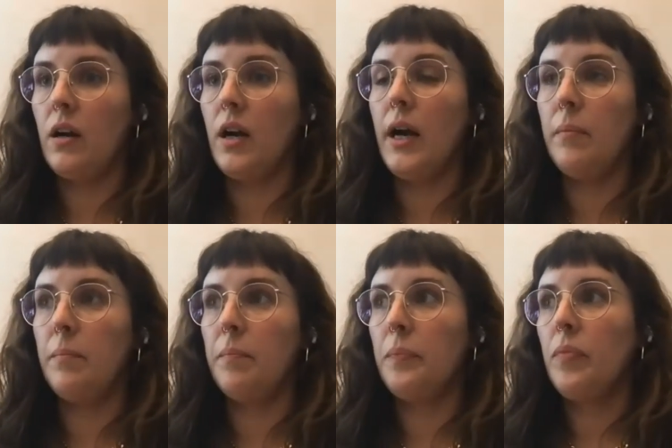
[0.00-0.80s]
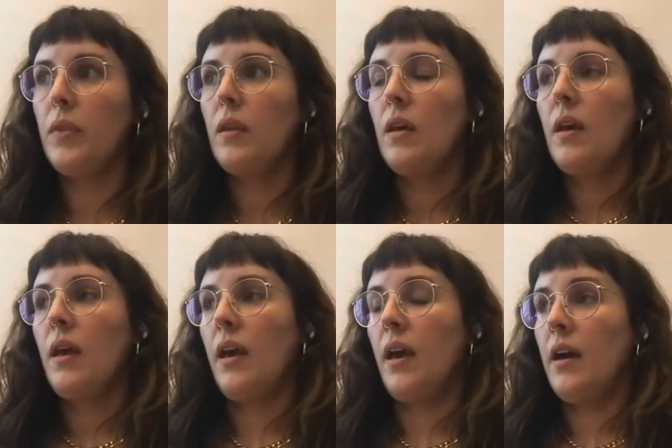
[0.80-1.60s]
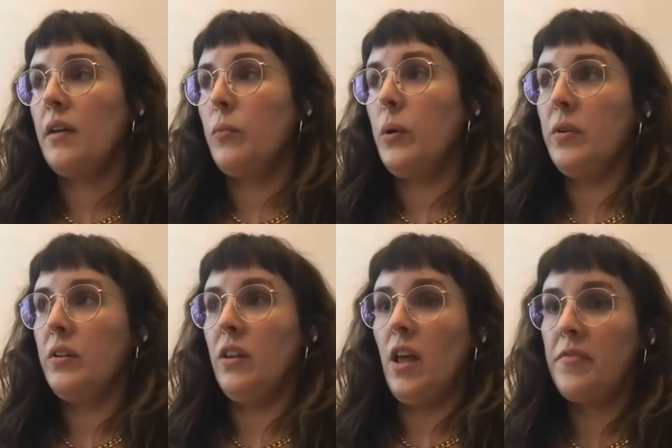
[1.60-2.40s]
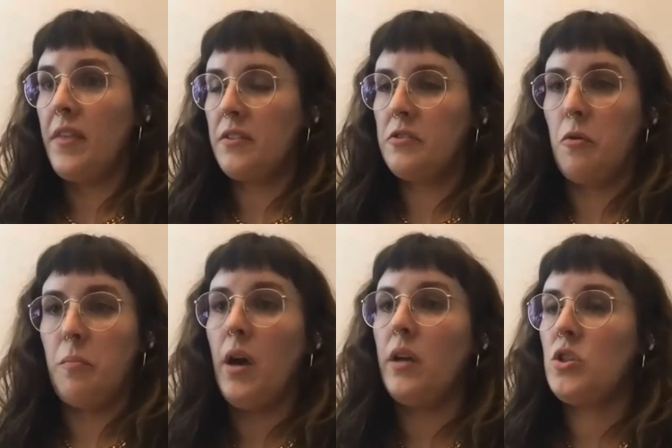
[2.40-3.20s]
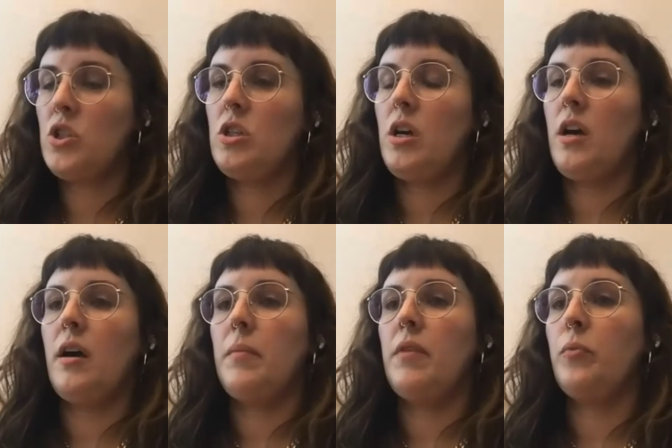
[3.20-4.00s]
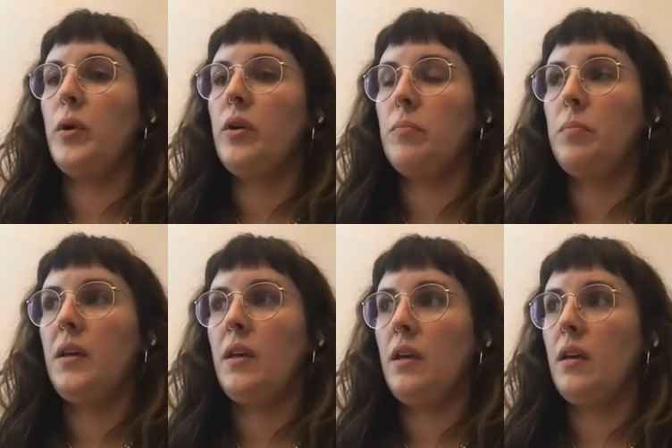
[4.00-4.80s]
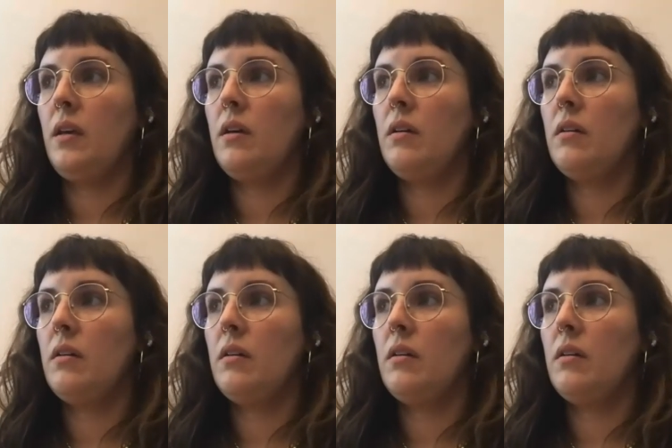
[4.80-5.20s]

And we would love that so much, if we could be